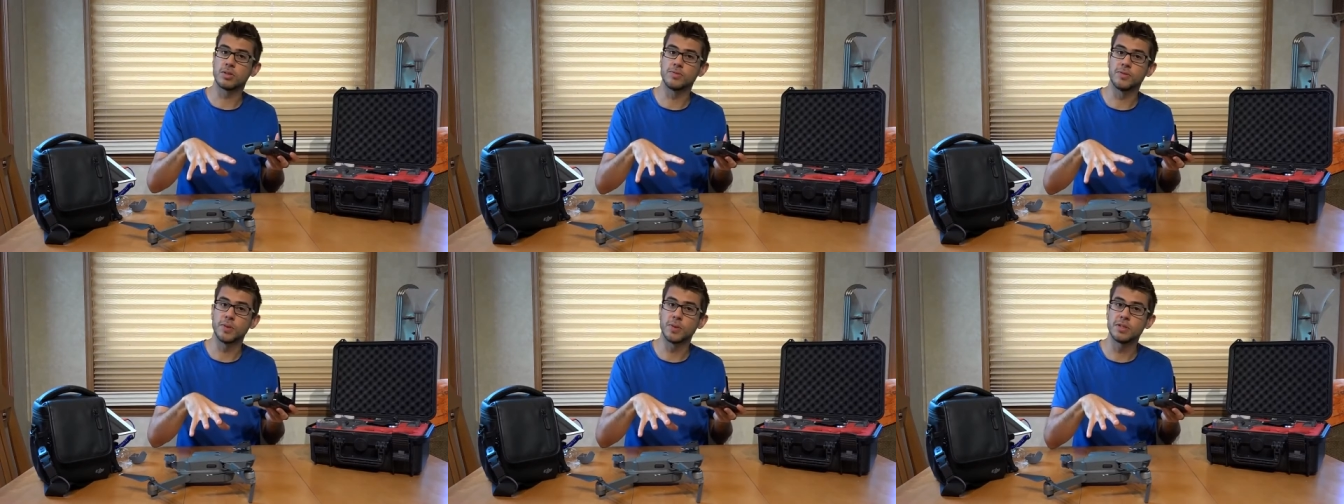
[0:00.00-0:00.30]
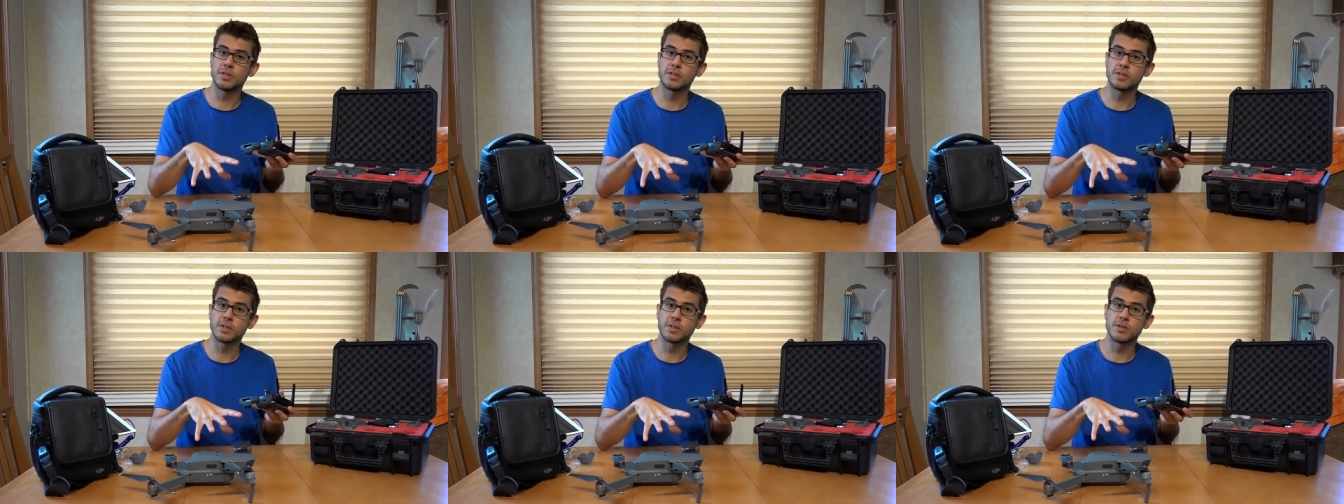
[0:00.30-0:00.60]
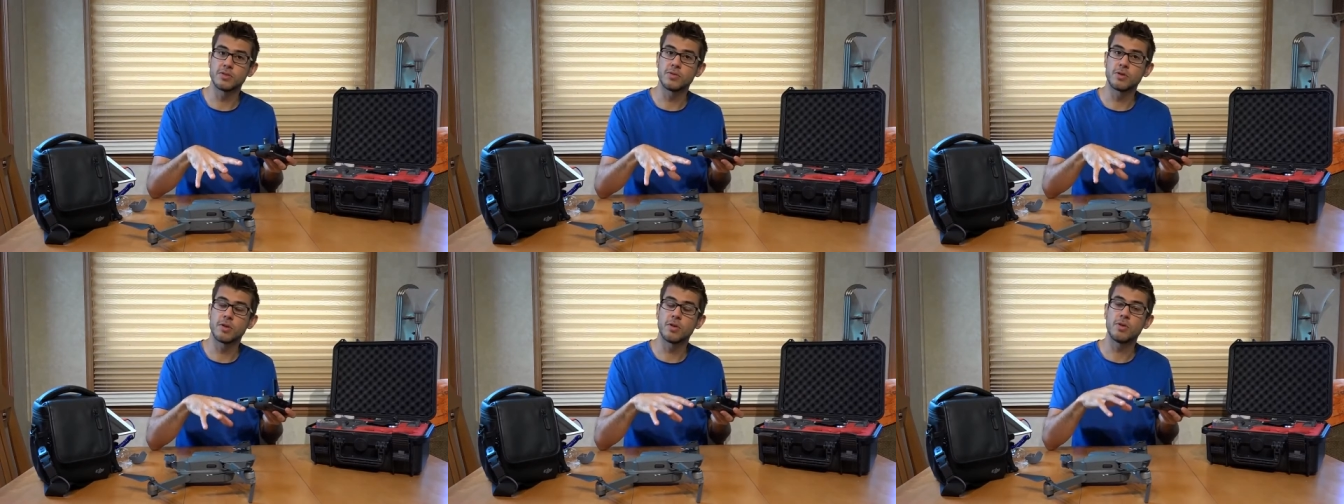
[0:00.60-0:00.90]
avoidance on
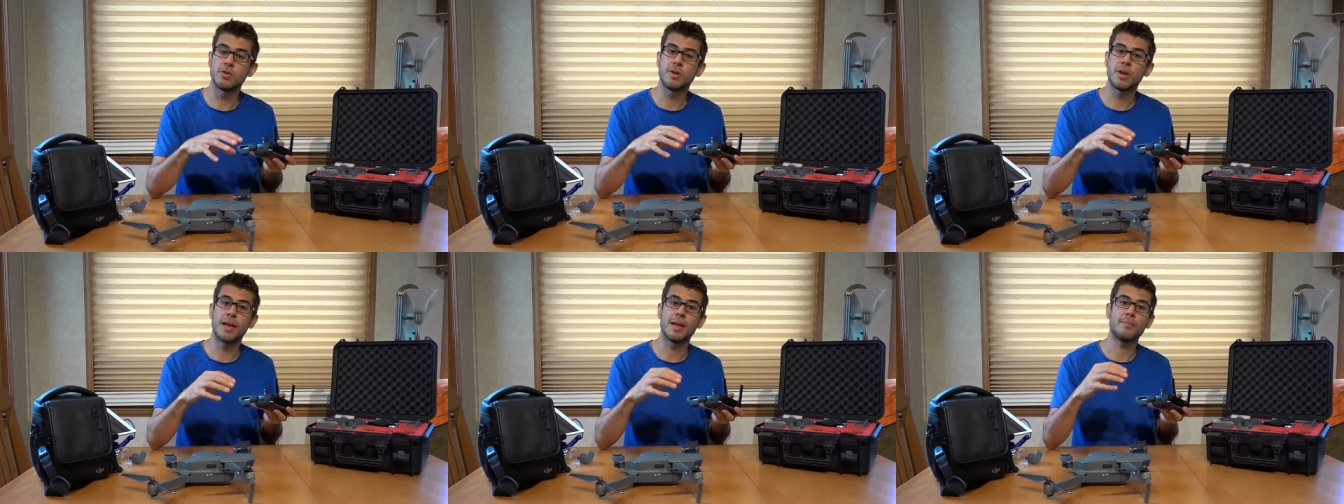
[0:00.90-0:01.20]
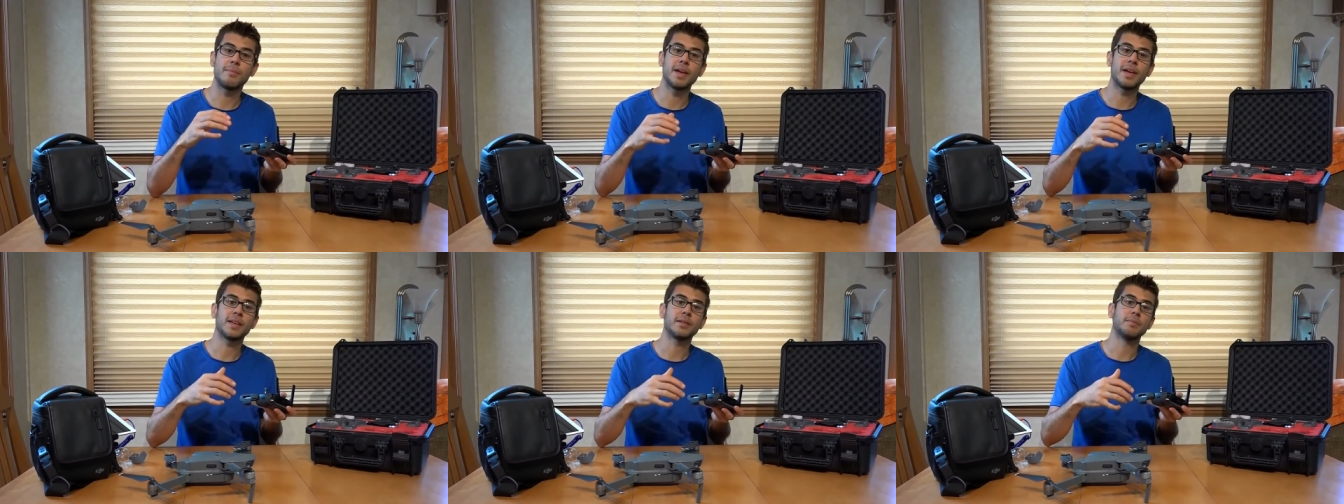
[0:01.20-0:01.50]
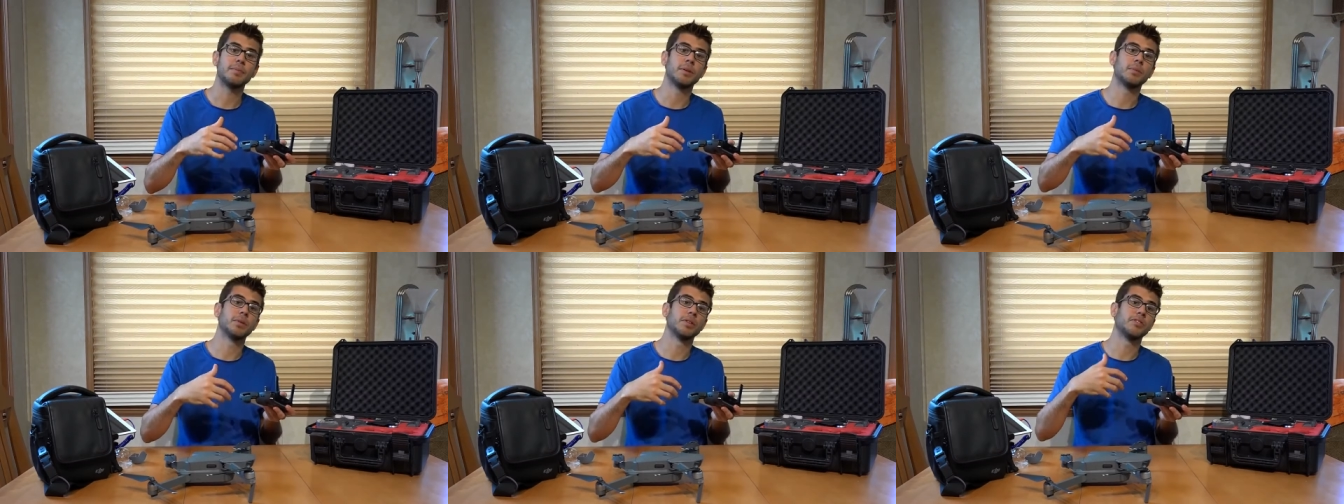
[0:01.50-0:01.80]
the drone and make
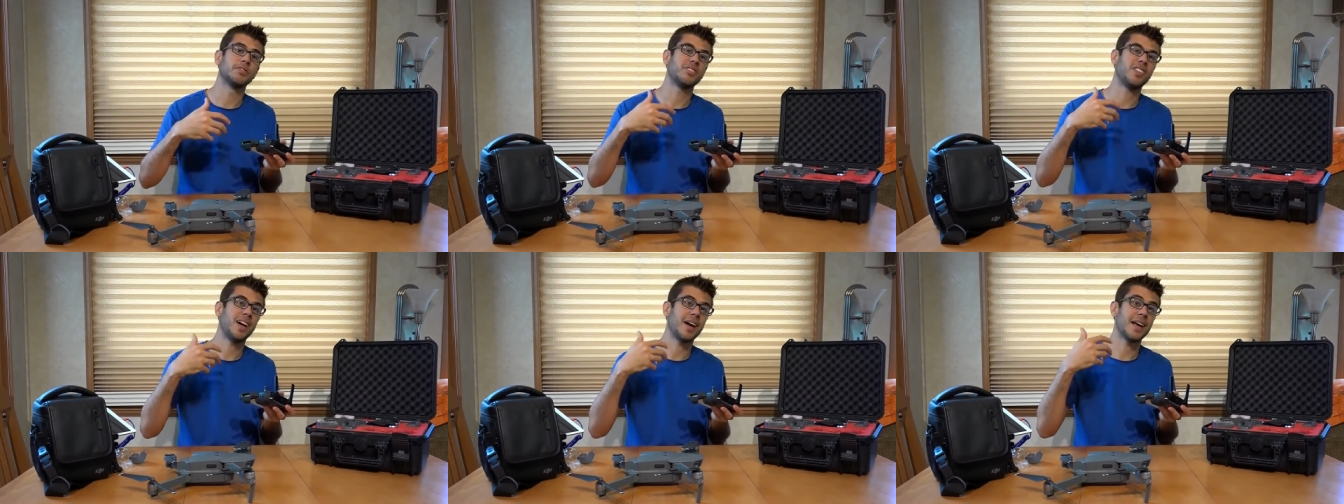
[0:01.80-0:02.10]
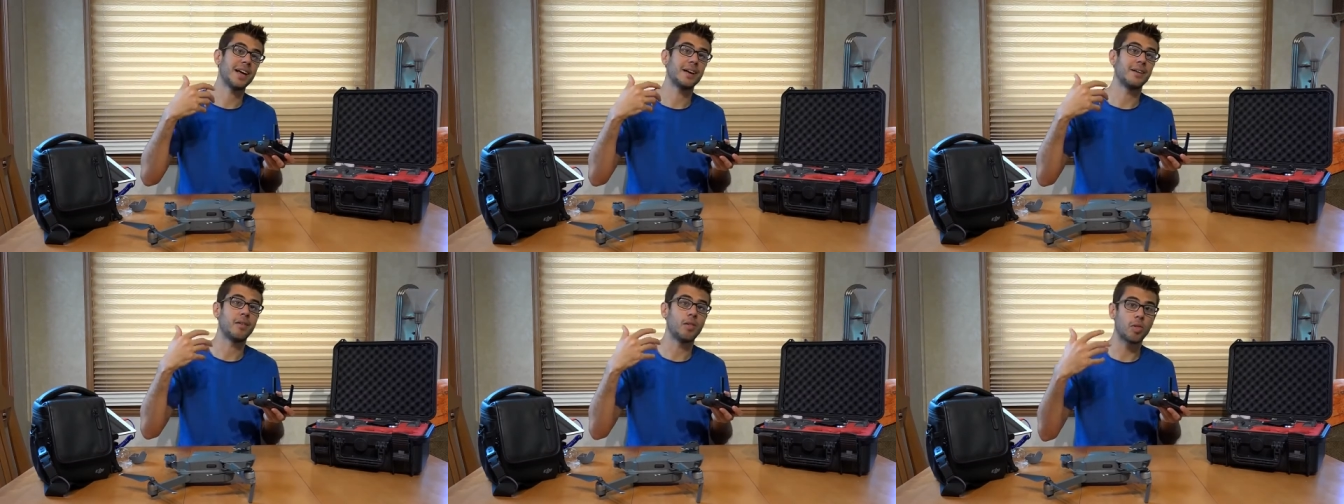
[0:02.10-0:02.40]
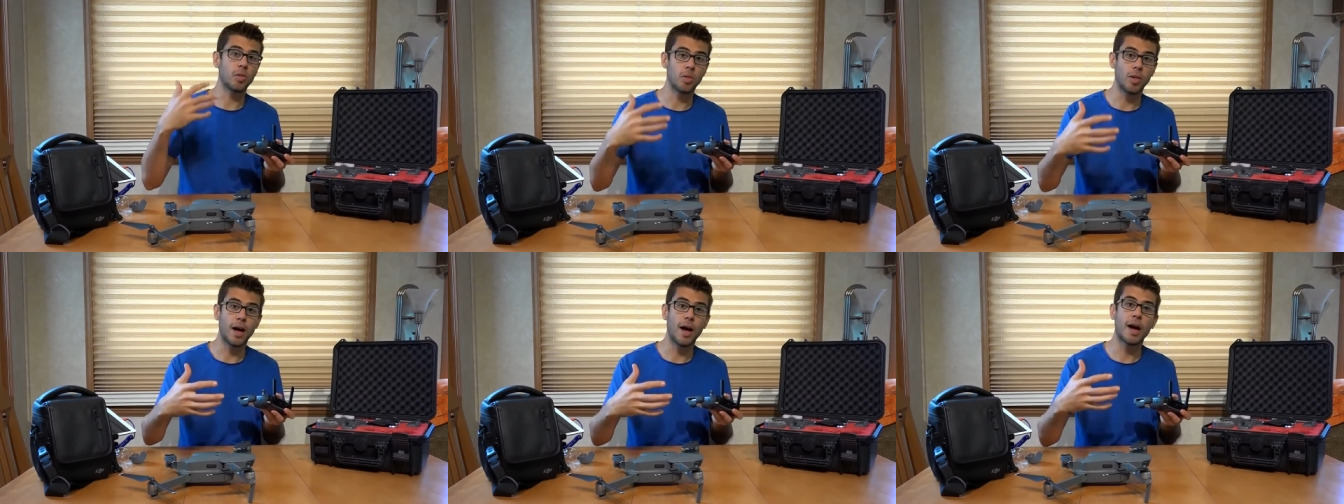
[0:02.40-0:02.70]
it be able to fly a
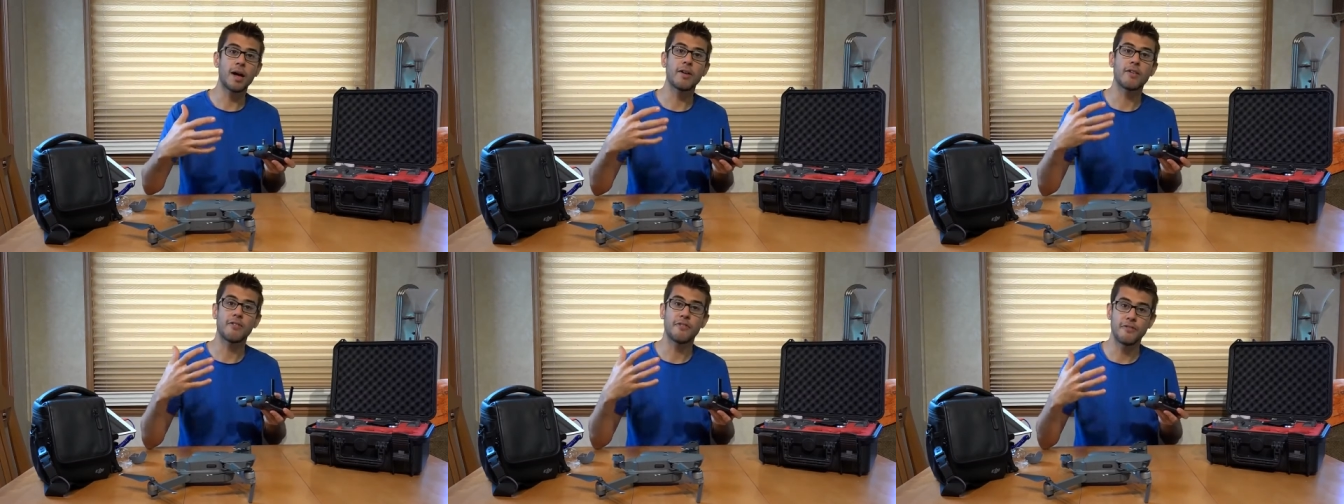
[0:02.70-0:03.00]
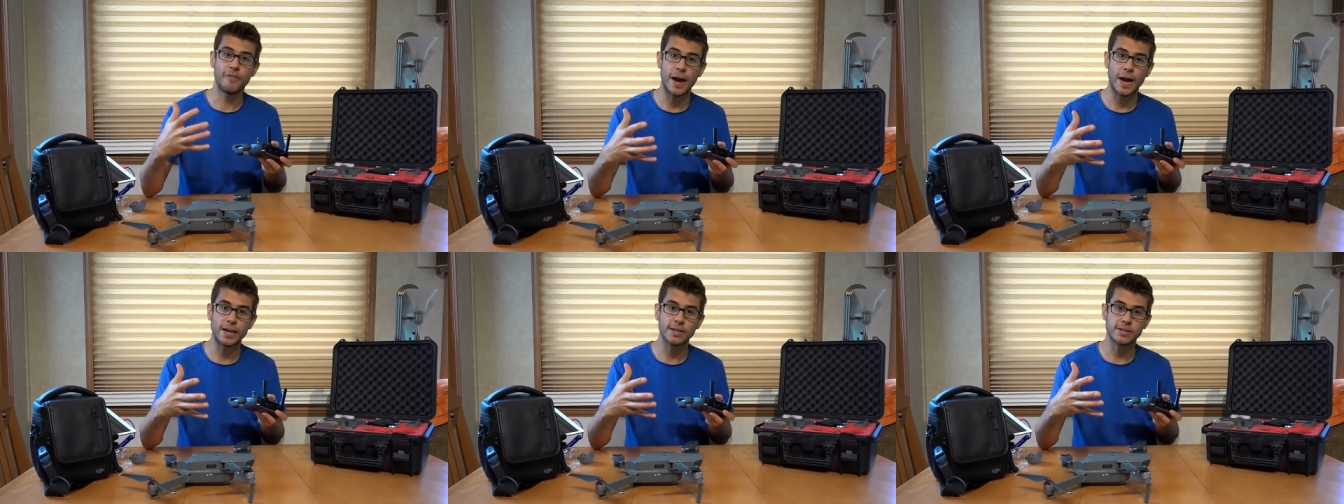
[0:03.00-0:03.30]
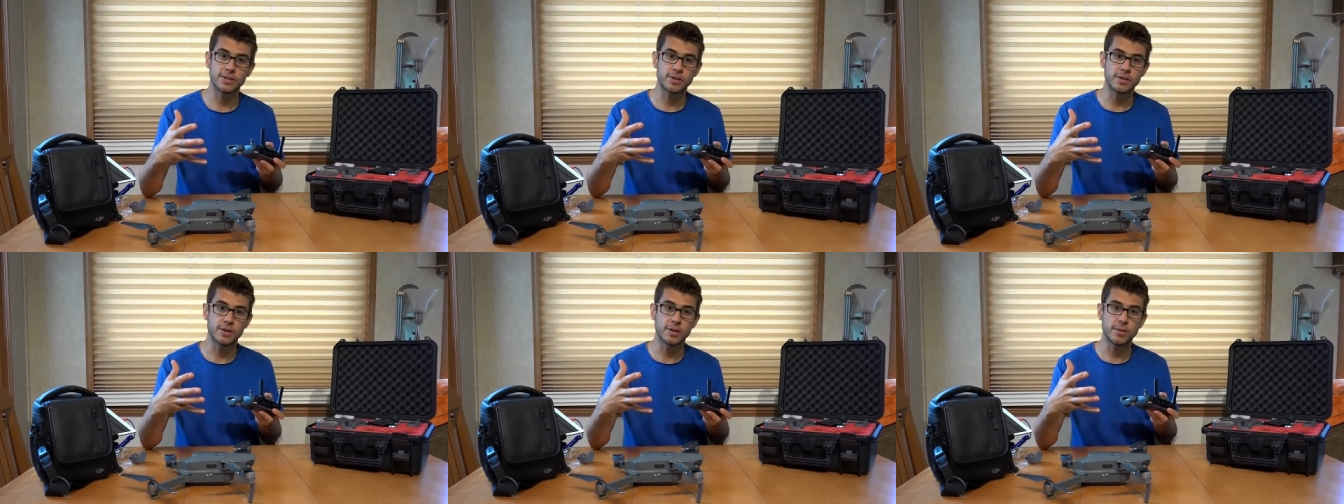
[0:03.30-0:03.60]
lot
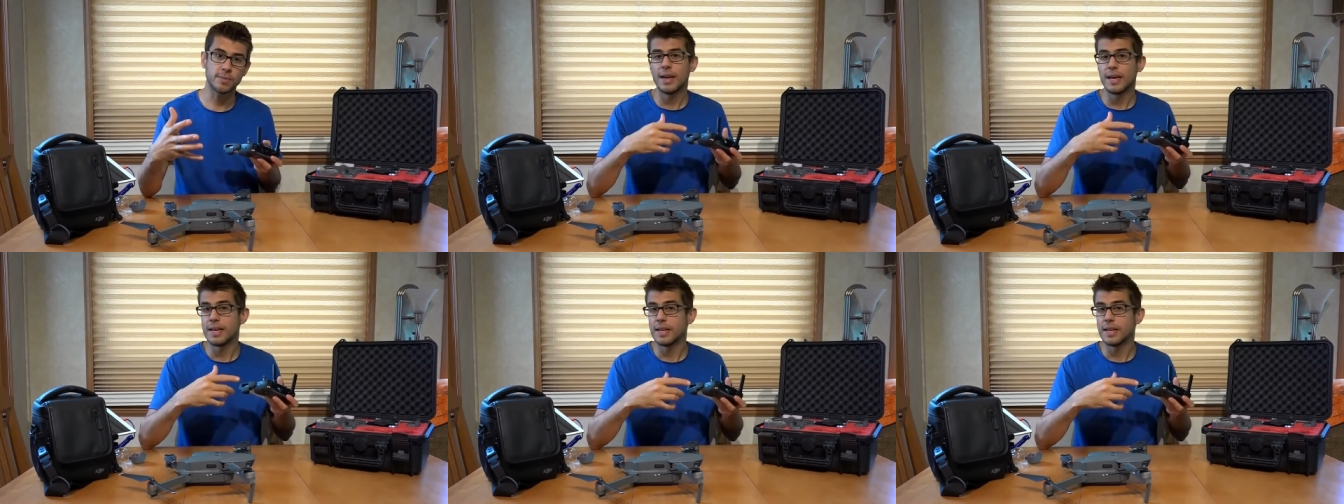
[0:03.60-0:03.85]
faster.